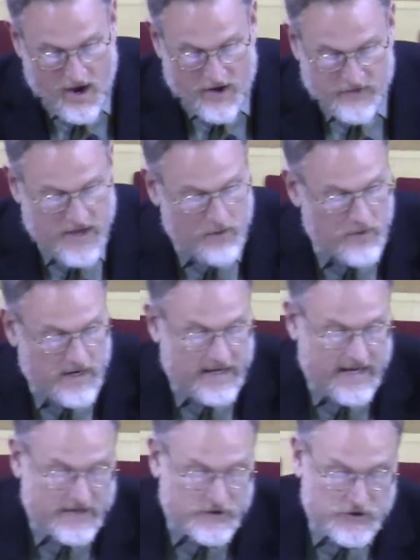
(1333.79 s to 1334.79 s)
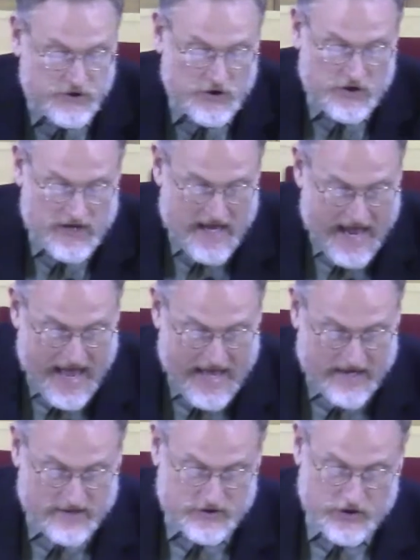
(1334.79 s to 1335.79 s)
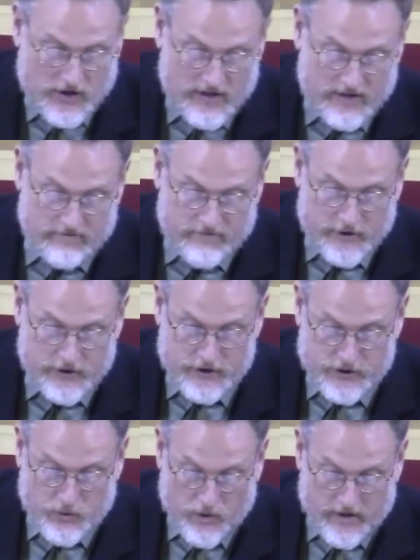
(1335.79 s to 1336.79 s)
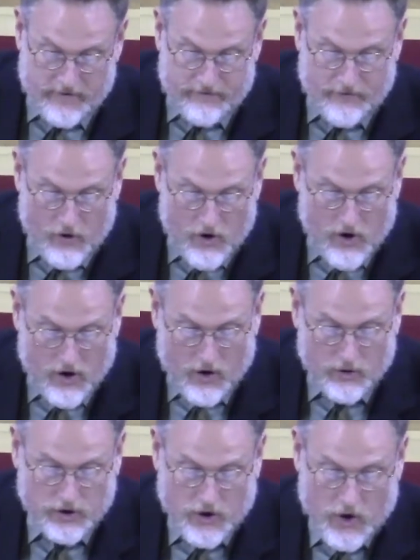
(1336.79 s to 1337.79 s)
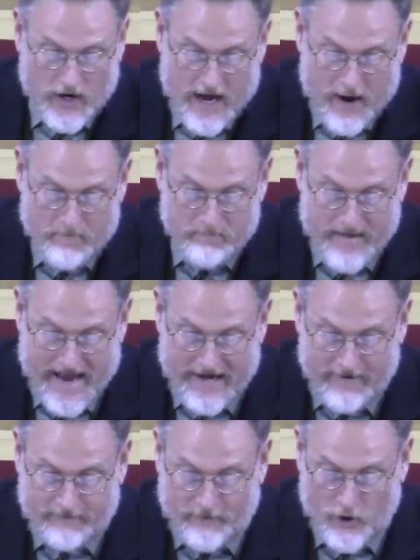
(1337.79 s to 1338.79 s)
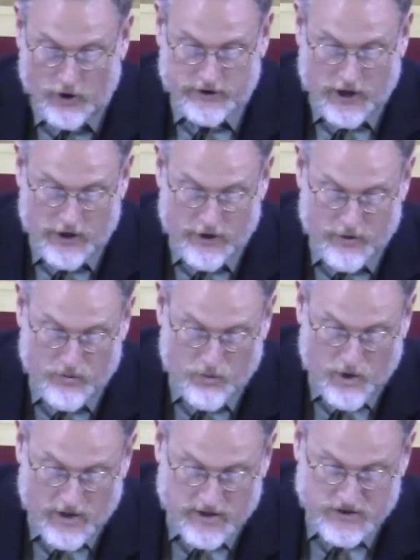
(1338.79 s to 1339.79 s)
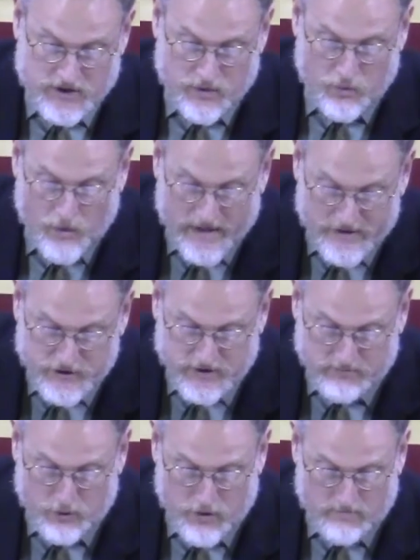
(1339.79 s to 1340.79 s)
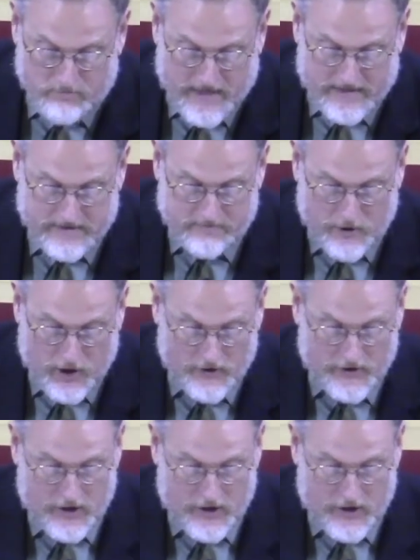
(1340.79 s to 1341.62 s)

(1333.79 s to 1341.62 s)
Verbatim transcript: Then, when it gets to the end, starting in verse 24, O Lord, how manifold all your works, and wisdom you have made them all.